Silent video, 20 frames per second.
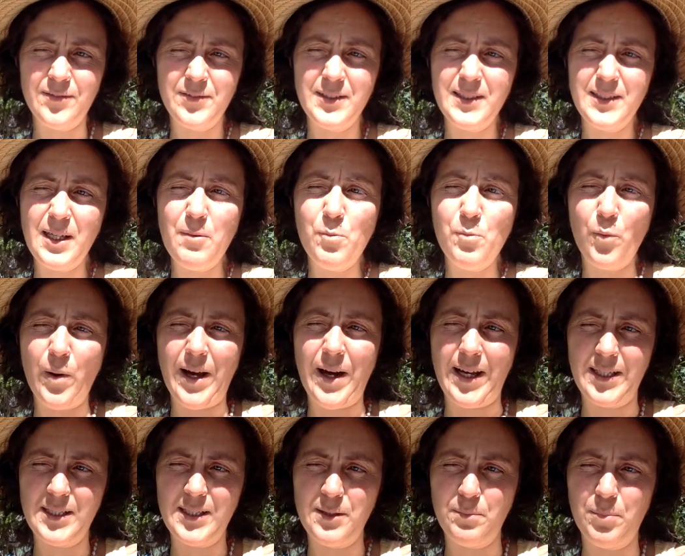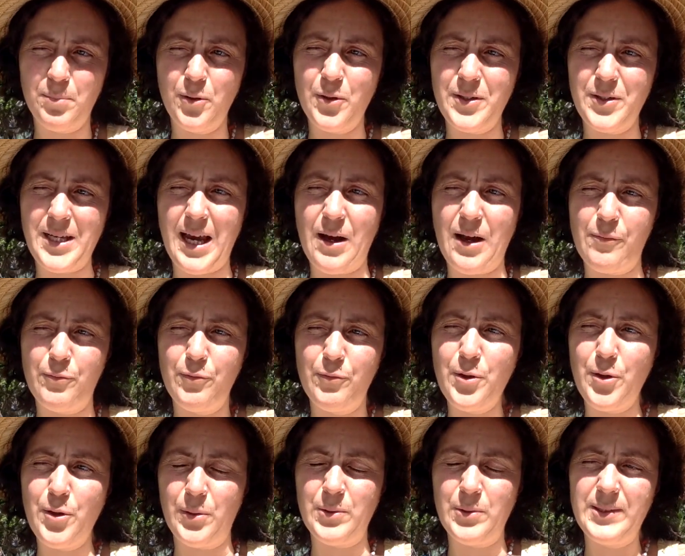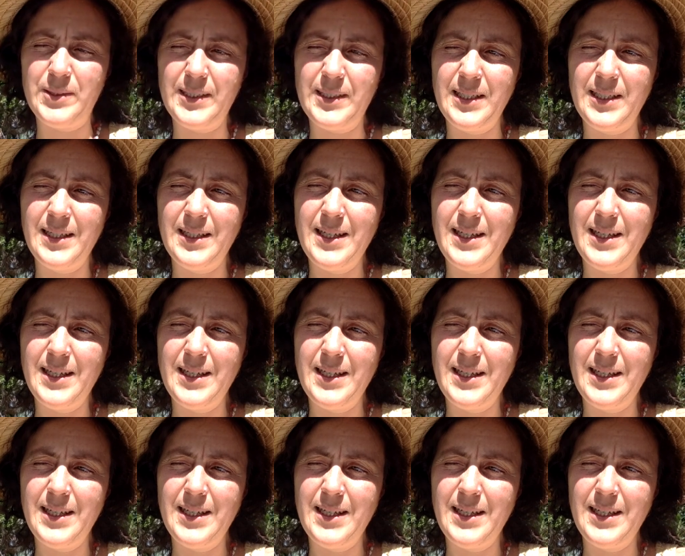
somewhere to put down roots.